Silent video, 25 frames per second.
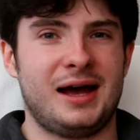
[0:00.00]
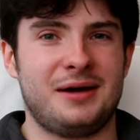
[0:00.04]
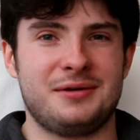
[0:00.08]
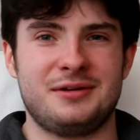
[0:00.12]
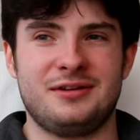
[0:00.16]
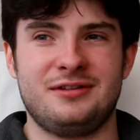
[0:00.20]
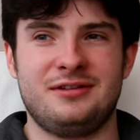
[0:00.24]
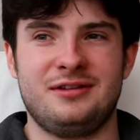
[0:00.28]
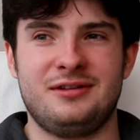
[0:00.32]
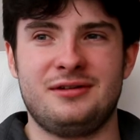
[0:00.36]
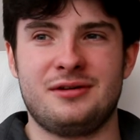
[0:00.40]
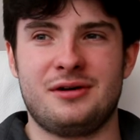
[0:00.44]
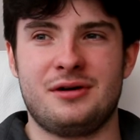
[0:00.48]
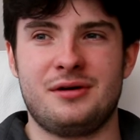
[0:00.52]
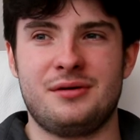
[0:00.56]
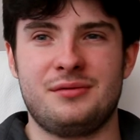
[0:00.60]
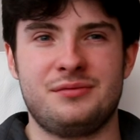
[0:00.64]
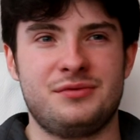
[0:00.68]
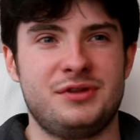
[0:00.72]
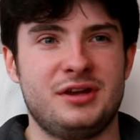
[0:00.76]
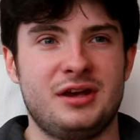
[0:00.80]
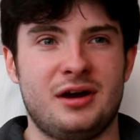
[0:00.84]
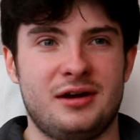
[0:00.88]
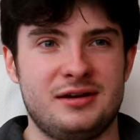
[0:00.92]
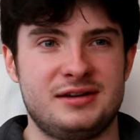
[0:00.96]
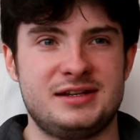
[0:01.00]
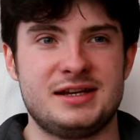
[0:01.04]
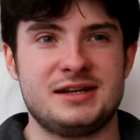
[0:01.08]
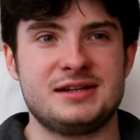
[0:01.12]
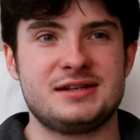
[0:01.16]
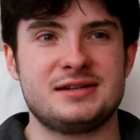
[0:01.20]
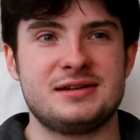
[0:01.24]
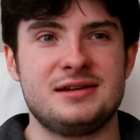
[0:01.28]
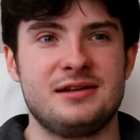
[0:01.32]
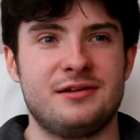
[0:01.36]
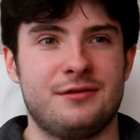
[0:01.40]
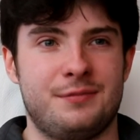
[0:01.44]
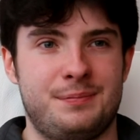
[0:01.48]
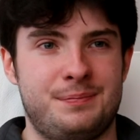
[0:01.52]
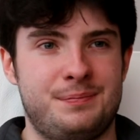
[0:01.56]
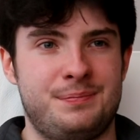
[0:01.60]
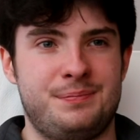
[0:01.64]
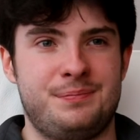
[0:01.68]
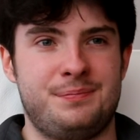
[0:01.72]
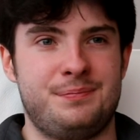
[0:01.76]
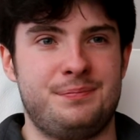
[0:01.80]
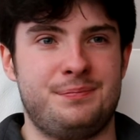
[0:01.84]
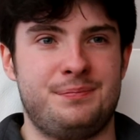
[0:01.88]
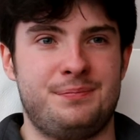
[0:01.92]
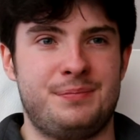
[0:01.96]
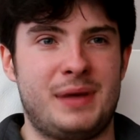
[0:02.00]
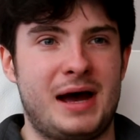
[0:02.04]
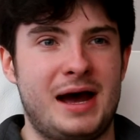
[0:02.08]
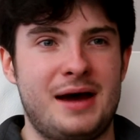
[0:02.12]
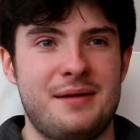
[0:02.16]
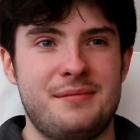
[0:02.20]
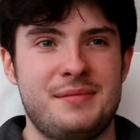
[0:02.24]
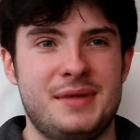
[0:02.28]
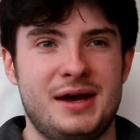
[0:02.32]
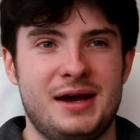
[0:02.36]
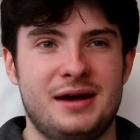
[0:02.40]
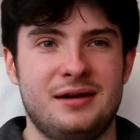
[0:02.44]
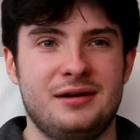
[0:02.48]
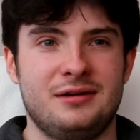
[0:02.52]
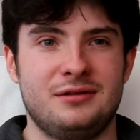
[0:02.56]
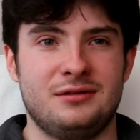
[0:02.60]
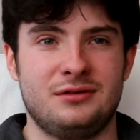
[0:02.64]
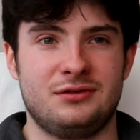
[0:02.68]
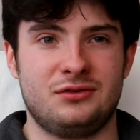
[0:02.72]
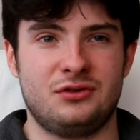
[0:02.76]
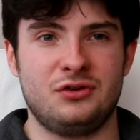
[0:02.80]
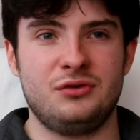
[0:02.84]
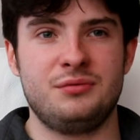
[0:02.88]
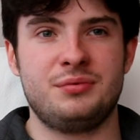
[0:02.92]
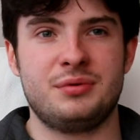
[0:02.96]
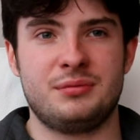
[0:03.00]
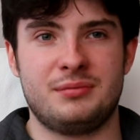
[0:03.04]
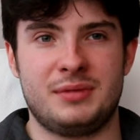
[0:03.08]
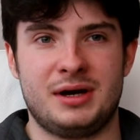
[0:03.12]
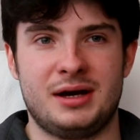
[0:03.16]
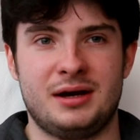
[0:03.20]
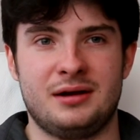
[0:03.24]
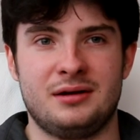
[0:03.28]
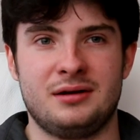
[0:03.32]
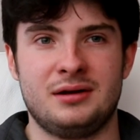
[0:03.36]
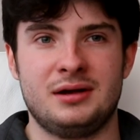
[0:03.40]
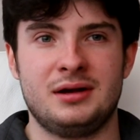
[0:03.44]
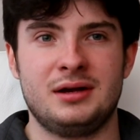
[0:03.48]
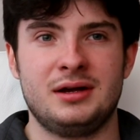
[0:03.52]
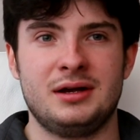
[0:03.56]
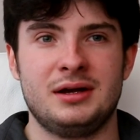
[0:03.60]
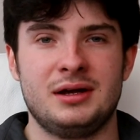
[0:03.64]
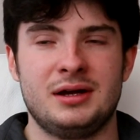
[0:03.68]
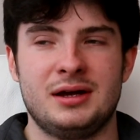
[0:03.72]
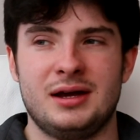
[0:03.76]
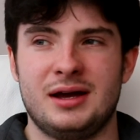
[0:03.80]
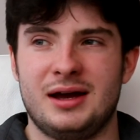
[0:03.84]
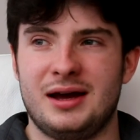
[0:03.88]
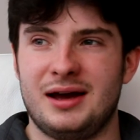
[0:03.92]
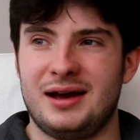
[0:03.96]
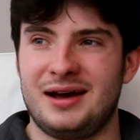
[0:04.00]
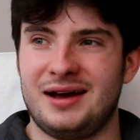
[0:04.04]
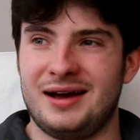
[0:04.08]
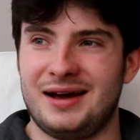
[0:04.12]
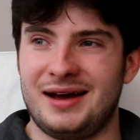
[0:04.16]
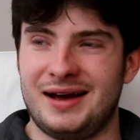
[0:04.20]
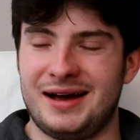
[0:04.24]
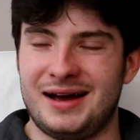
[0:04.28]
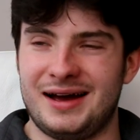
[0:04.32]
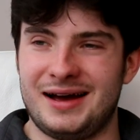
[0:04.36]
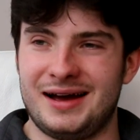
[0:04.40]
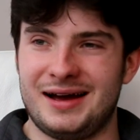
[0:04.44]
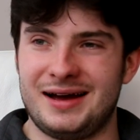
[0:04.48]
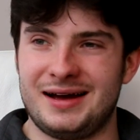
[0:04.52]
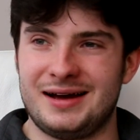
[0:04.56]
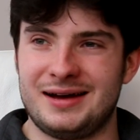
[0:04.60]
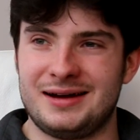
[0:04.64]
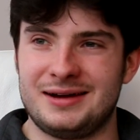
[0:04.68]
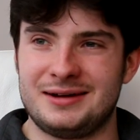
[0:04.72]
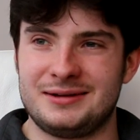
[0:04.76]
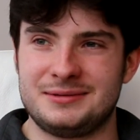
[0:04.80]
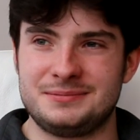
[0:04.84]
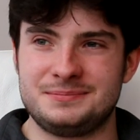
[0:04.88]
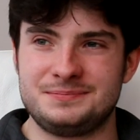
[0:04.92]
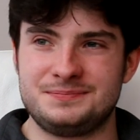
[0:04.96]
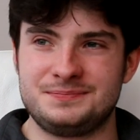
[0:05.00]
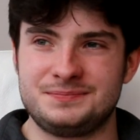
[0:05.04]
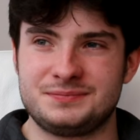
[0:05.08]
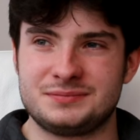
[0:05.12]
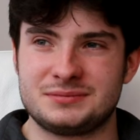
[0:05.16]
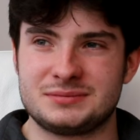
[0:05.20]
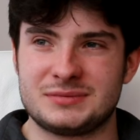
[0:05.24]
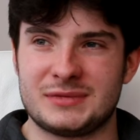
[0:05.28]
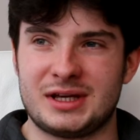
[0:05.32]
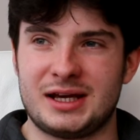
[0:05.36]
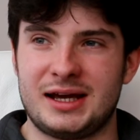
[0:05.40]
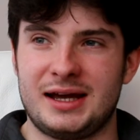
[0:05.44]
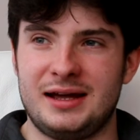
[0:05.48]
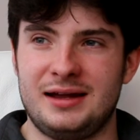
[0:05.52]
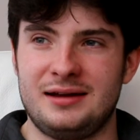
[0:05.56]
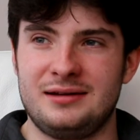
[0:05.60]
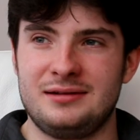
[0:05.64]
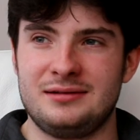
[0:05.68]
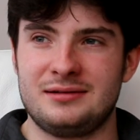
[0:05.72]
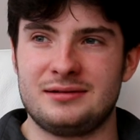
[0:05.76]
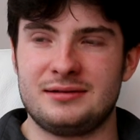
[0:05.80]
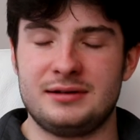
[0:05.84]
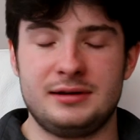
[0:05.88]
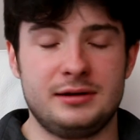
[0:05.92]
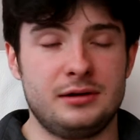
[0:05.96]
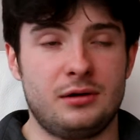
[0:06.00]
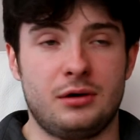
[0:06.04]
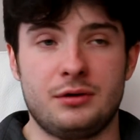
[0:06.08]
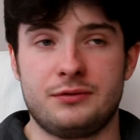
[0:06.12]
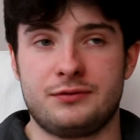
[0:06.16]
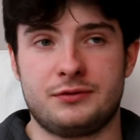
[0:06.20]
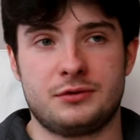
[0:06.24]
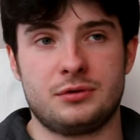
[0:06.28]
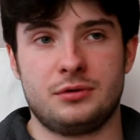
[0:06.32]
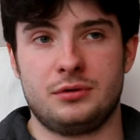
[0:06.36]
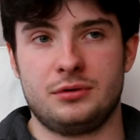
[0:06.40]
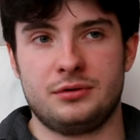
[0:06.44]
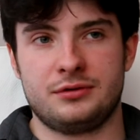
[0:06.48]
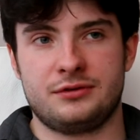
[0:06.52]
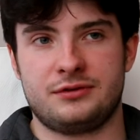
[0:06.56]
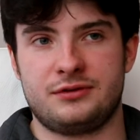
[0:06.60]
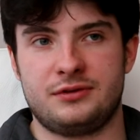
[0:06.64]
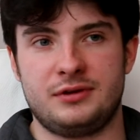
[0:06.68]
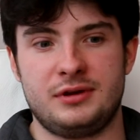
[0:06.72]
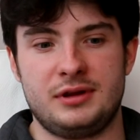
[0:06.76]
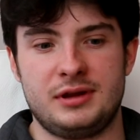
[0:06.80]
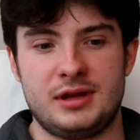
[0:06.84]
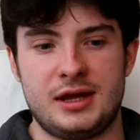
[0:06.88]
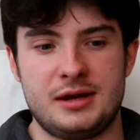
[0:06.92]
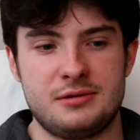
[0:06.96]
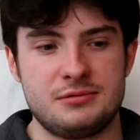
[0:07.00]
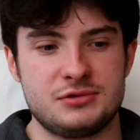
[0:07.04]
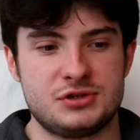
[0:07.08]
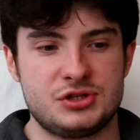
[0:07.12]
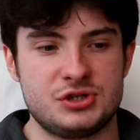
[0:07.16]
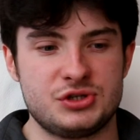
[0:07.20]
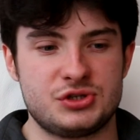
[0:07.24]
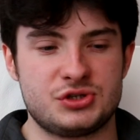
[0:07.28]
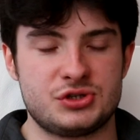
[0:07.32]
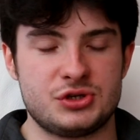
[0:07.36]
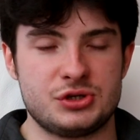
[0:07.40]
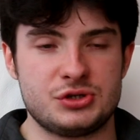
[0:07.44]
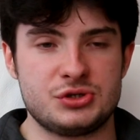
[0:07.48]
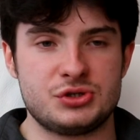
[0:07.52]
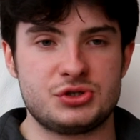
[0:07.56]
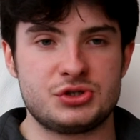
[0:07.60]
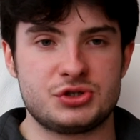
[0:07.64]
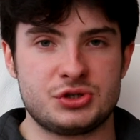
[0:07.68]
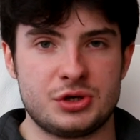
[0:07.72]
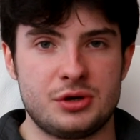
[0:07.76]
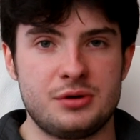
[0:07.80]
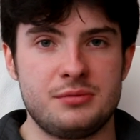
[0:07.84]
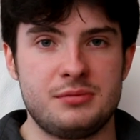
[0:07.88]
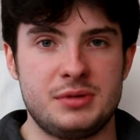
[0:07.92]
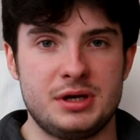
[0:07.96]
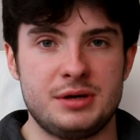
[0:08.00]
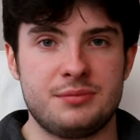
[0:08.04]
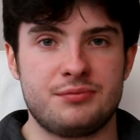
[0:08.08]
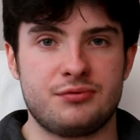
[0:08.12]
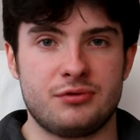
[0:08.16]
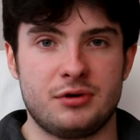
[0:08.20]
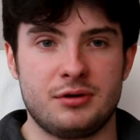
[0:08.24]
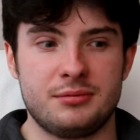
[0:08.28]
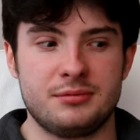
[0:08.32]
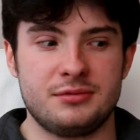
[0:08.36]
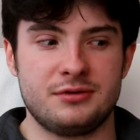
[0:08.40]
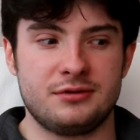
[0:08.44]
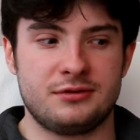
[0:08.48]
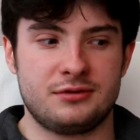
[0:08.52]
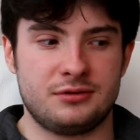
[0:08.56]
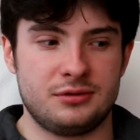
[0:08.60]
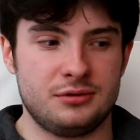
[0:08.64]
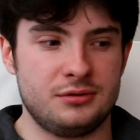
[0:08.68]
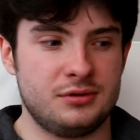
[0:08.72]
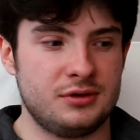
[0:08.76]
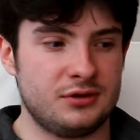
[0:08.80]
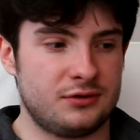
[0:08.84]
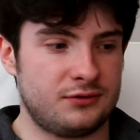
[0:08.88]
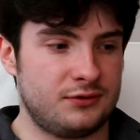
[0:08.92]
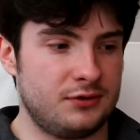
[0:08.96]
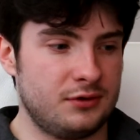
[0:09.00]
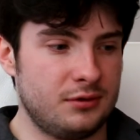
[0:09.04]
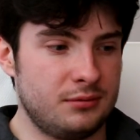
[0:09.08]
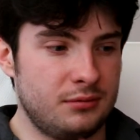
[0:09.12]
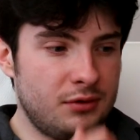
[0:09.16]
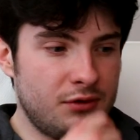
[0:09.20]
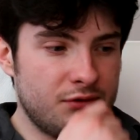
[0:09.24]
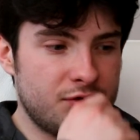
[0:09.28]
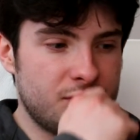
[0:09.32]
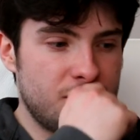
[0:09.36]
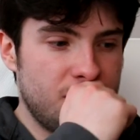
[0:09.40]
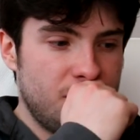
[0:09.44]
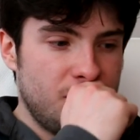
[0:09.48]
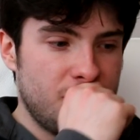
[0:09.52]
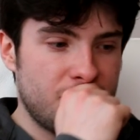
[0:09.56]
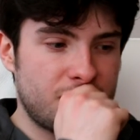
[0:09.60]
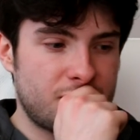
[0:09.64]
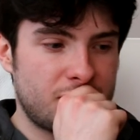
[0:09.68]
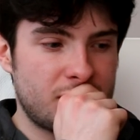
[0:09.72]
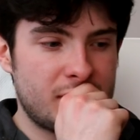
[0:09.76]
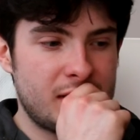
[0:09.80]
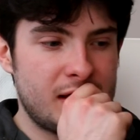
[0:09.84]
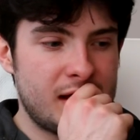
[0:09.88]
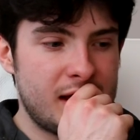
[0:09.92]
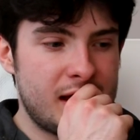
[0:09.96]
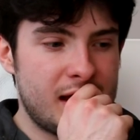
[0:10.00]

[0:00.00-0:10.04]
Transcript: how does he know the identity of Batman and Superman? And of course, there was just so many problems to this film, of course,